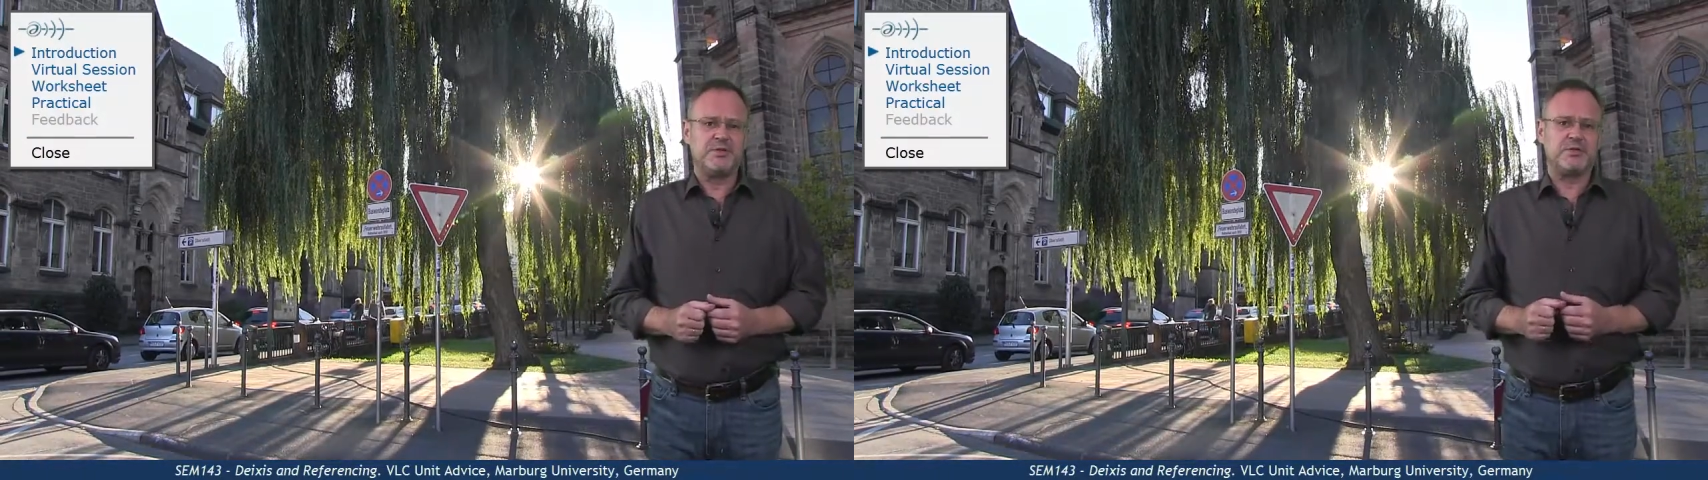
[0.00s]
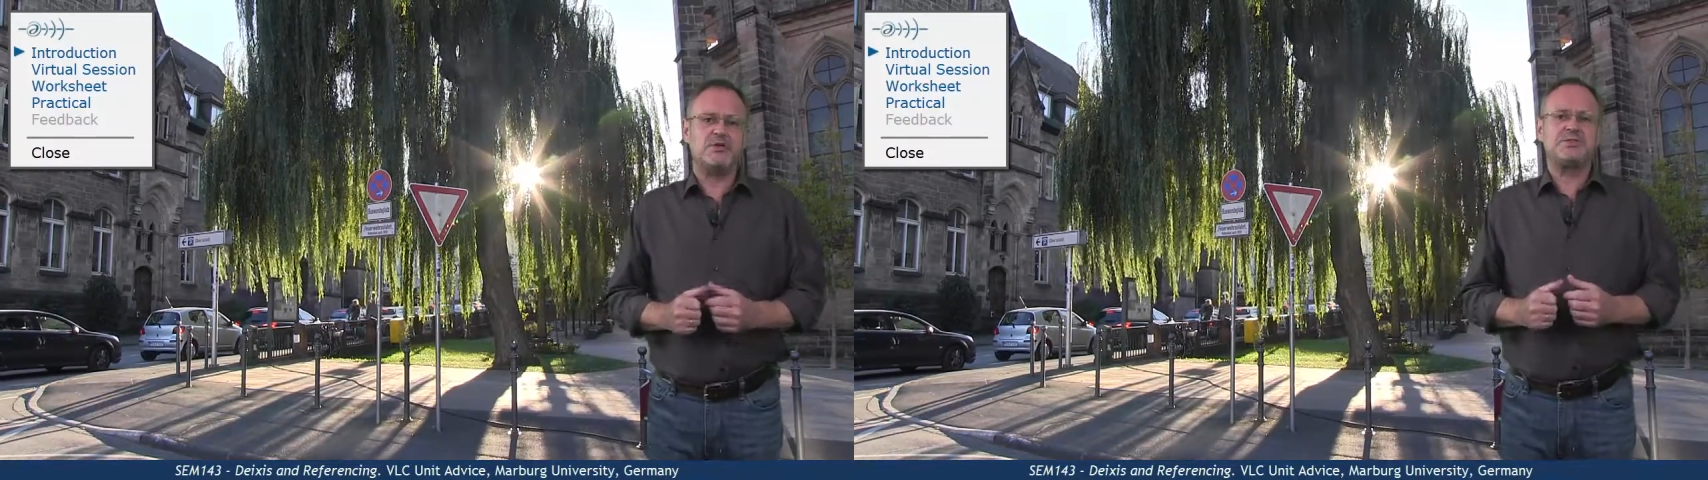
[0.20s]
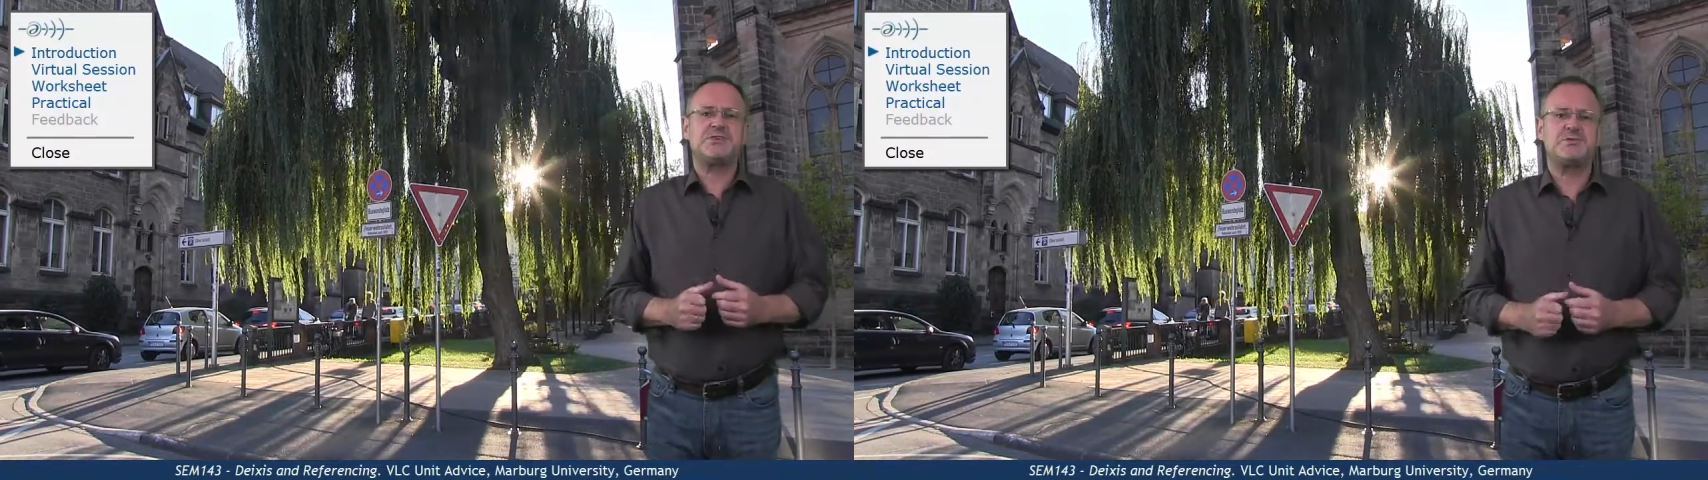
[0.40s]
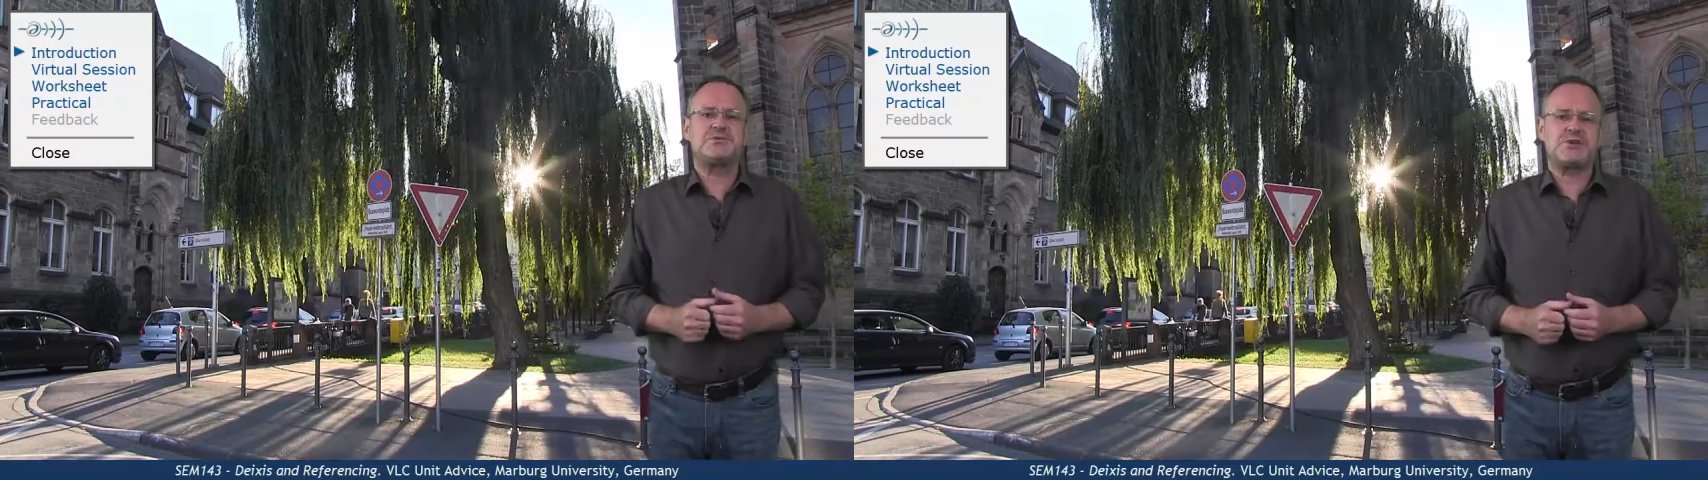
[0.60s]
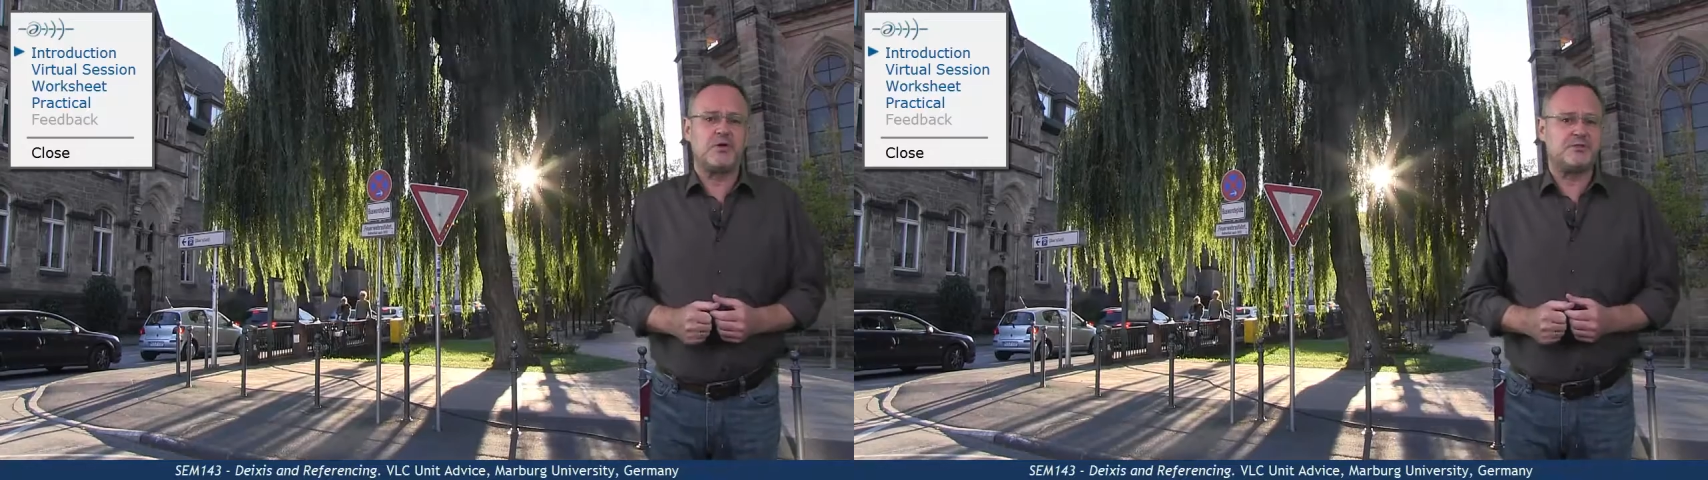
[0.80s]
concepts
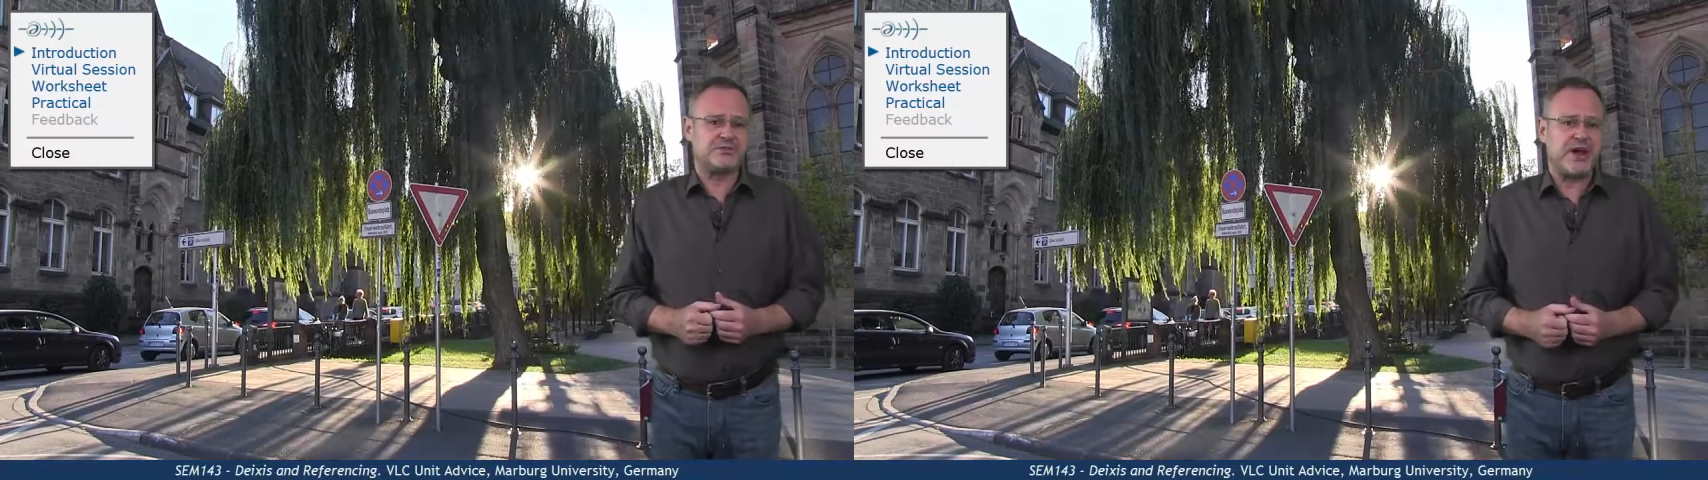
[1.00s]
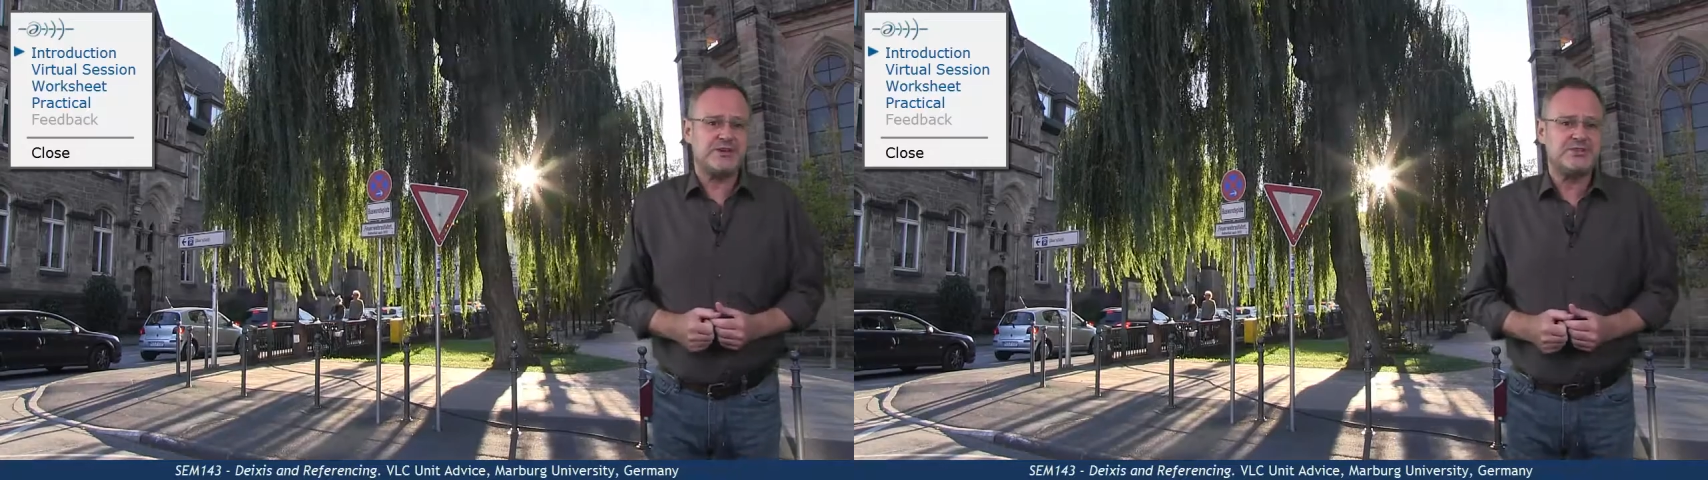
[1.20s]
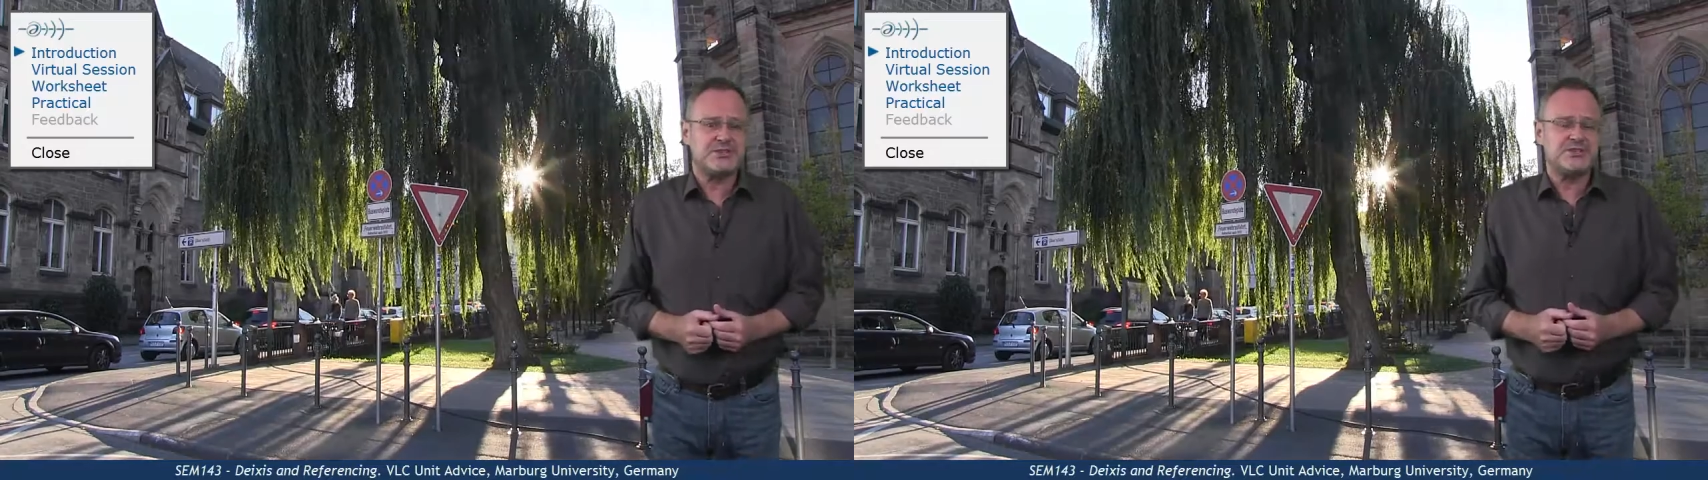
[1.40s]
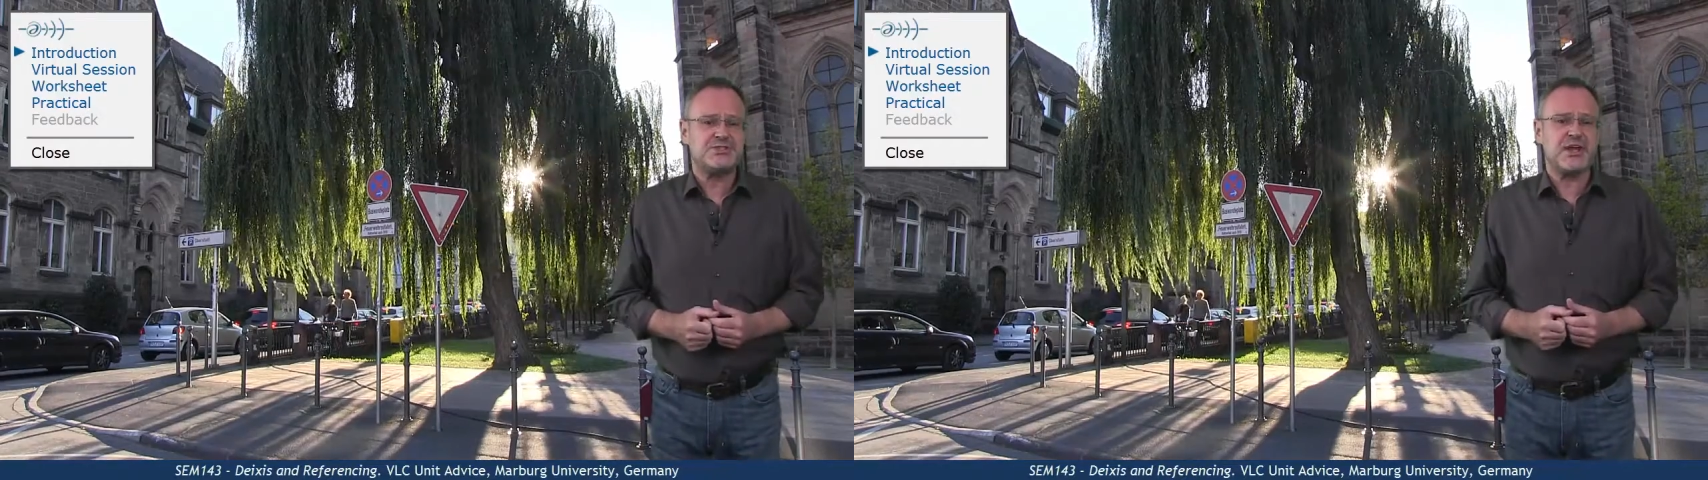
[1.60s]
of deixis